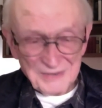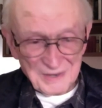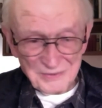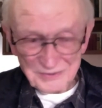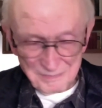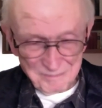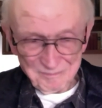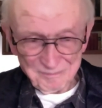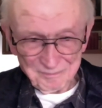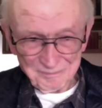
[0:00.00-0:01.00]
He was a
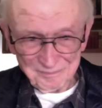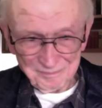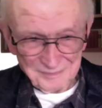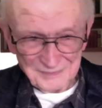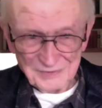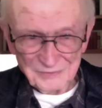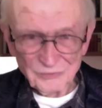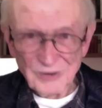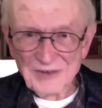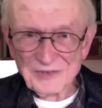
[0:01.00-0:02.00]

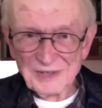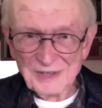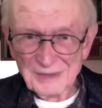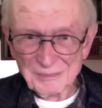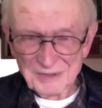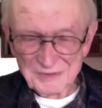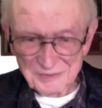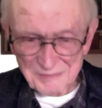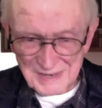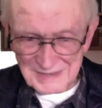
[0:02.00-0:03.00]
rising young
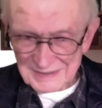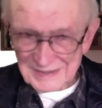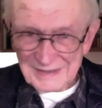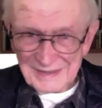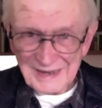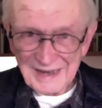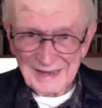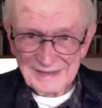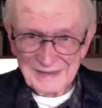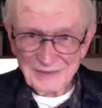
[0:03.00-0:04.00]
businessman,
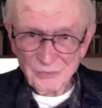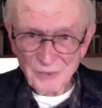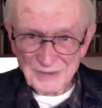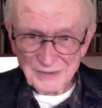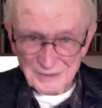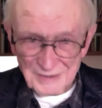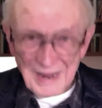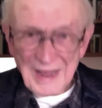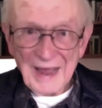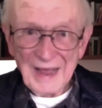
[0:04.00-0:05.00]
and he won her,
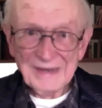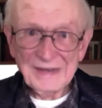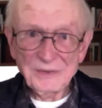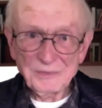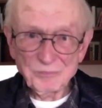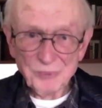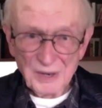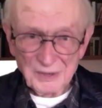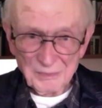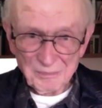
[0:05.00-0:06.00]
and he
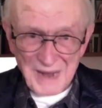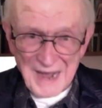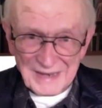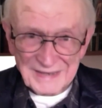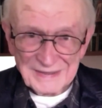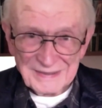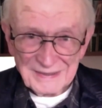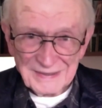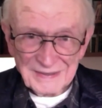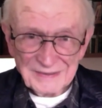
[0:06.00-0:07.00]
brought her back
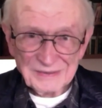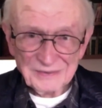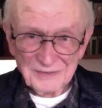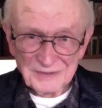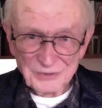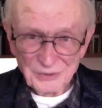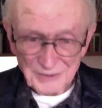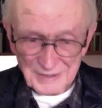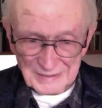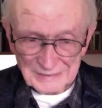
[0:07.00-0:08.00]
to Victoria.